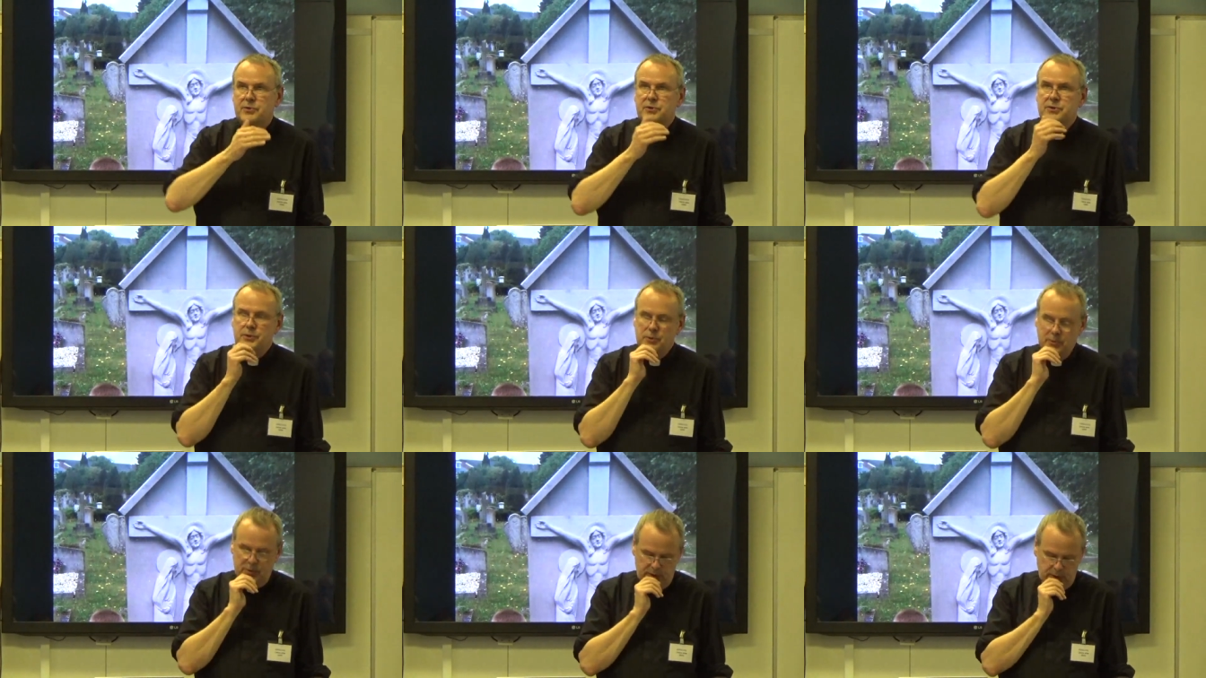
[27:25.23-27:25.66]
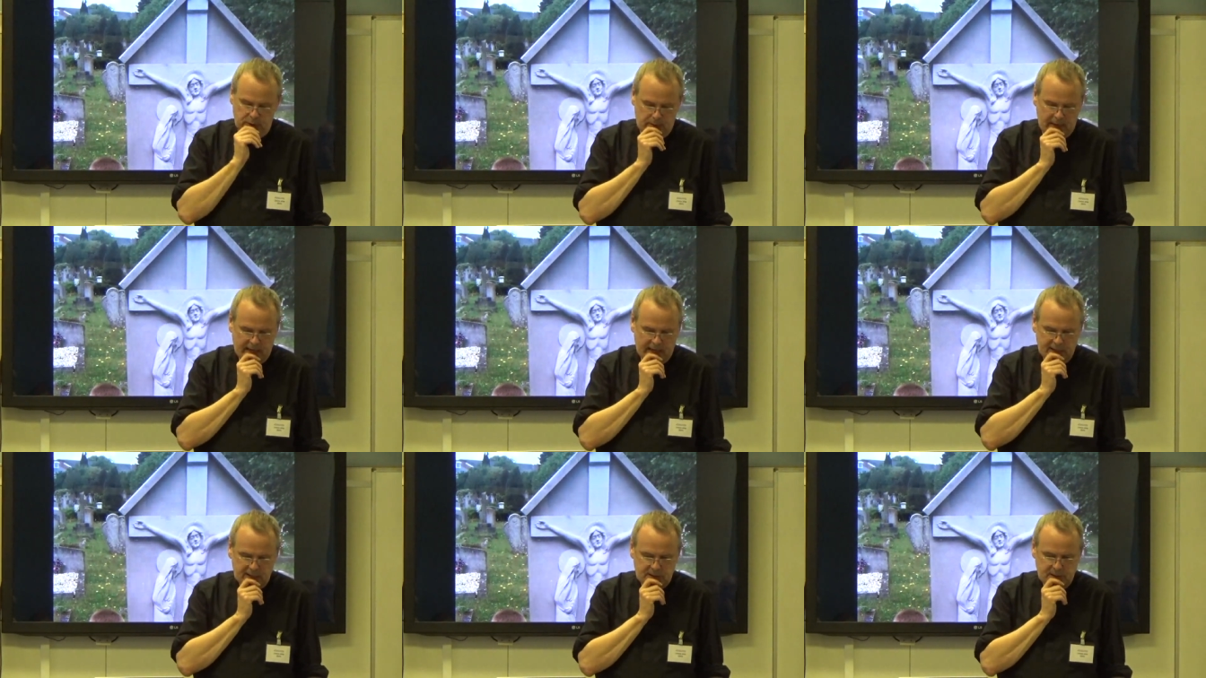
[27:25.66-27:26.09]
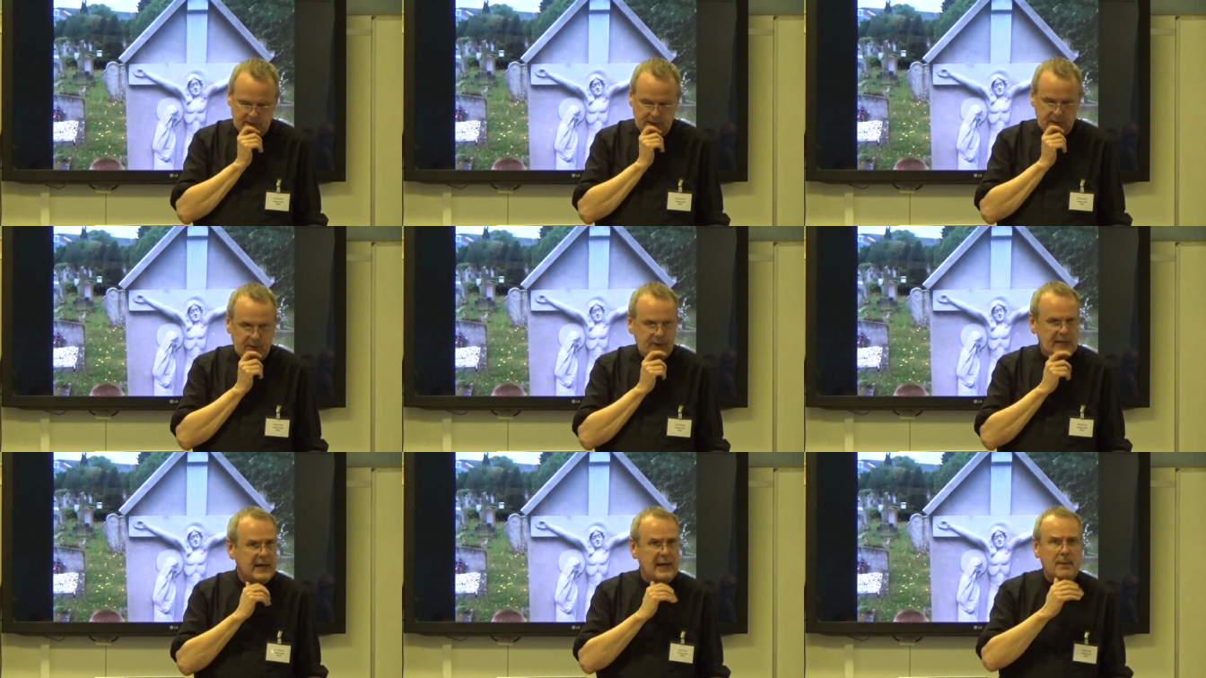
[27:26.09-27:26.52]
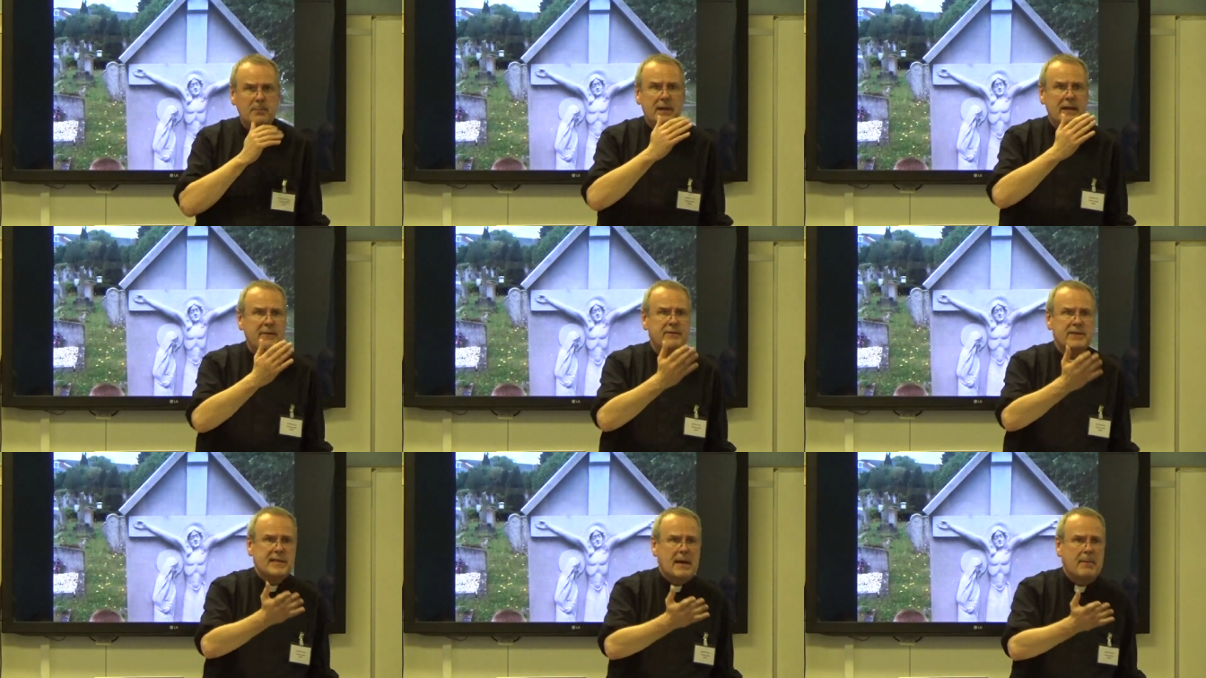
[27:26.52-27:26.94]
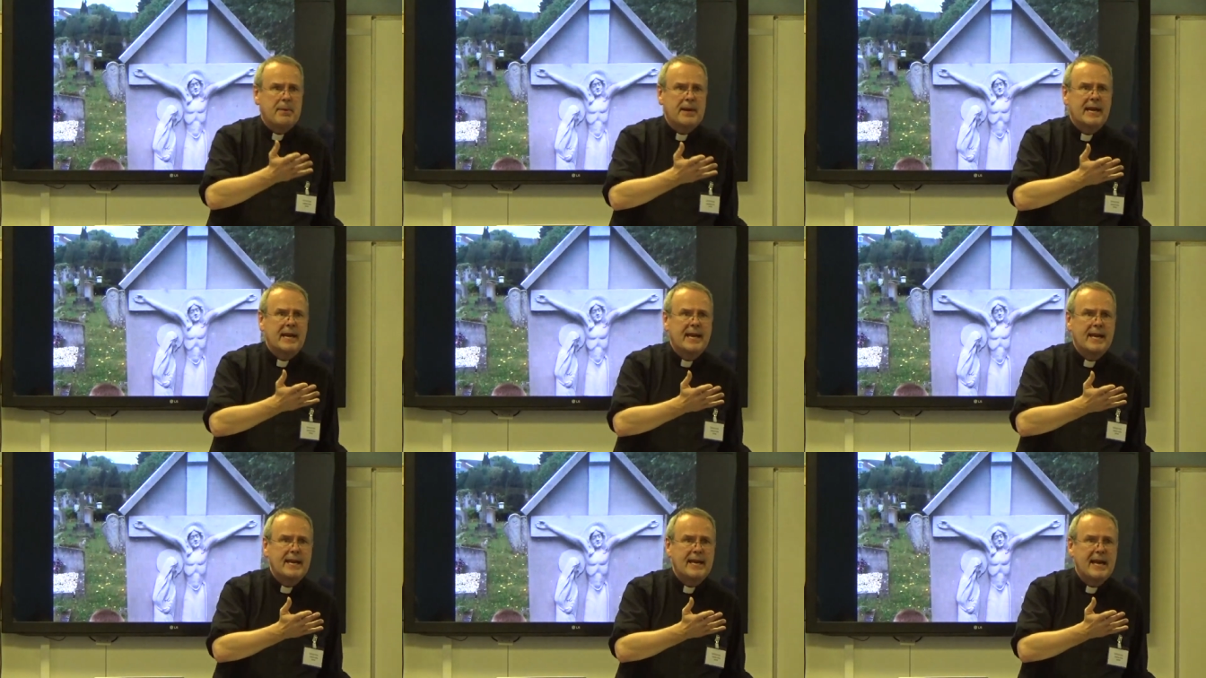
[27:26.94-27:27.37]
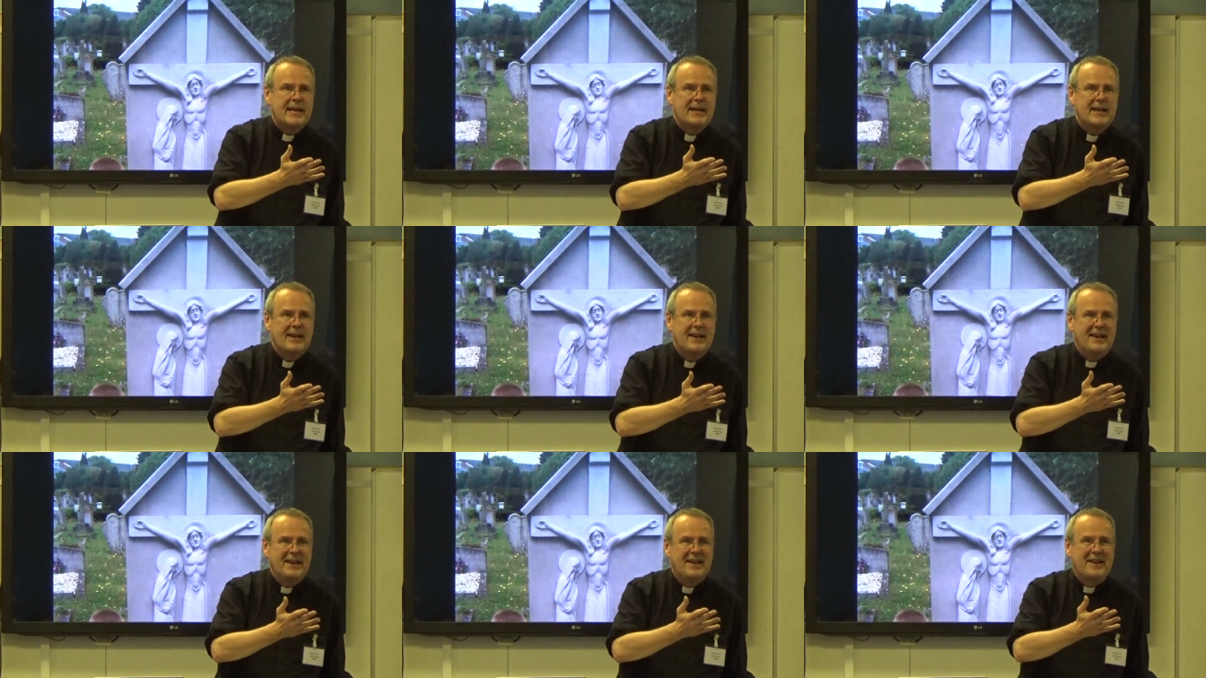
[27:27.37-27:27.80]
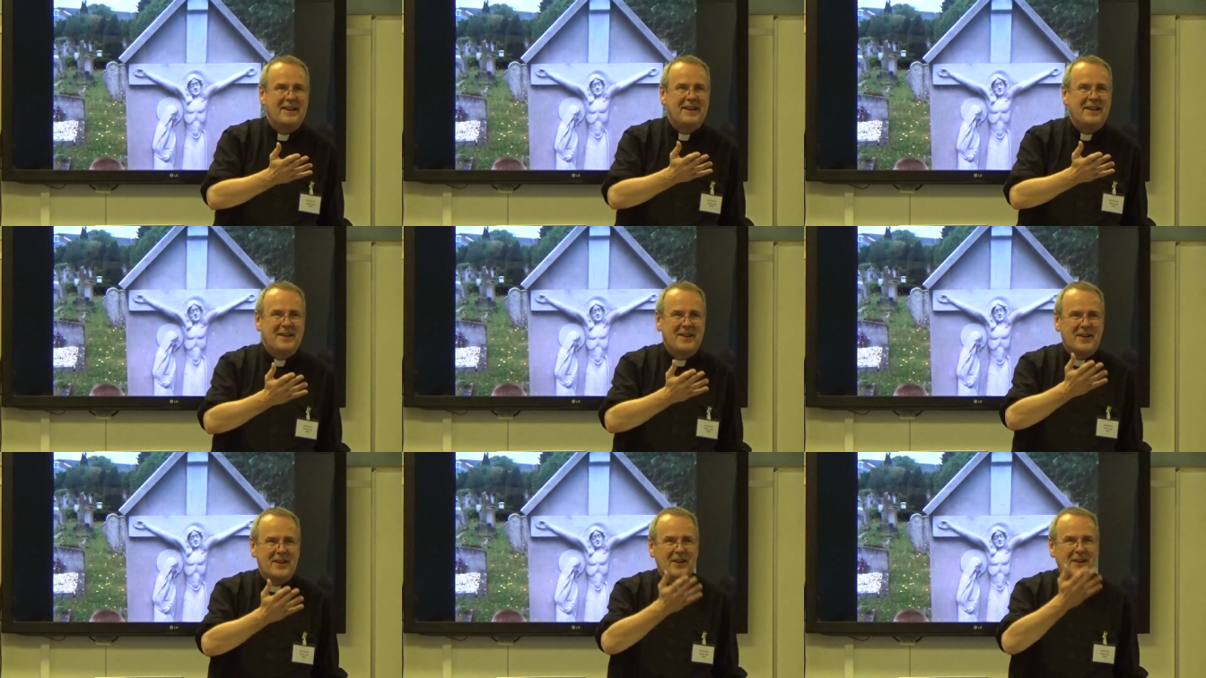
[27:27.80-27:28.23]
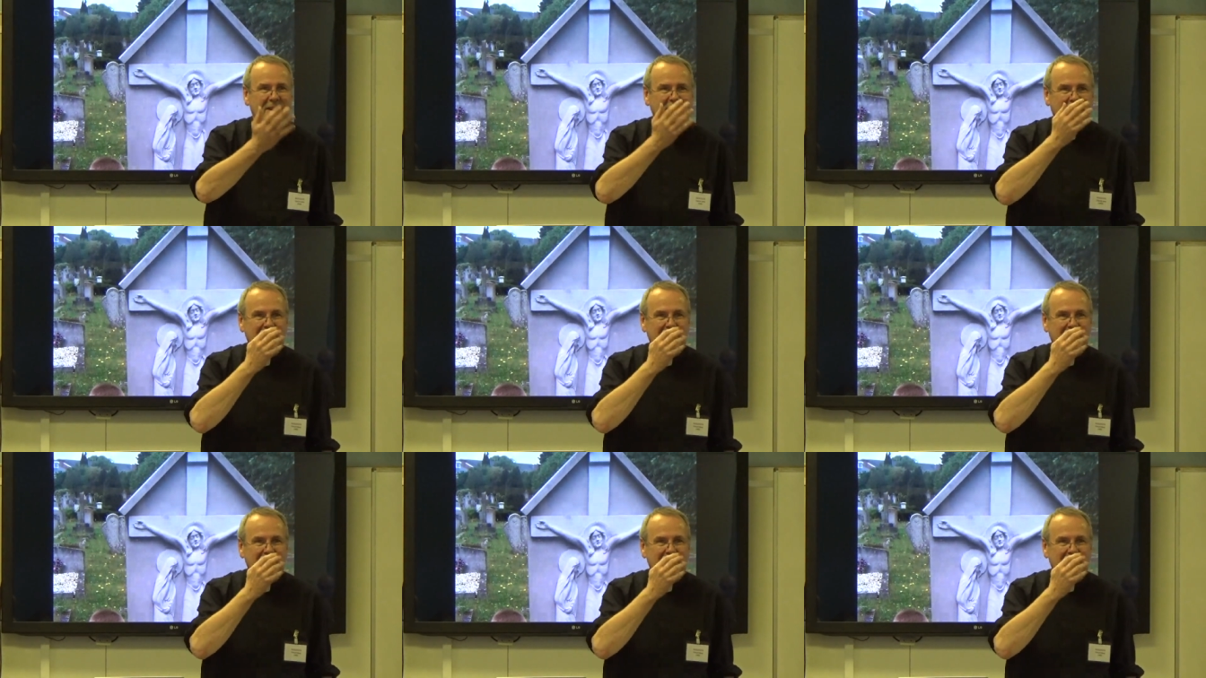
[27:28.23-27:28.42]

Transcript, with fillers: to, to Beaconsfield, and I believe it's happening again uh,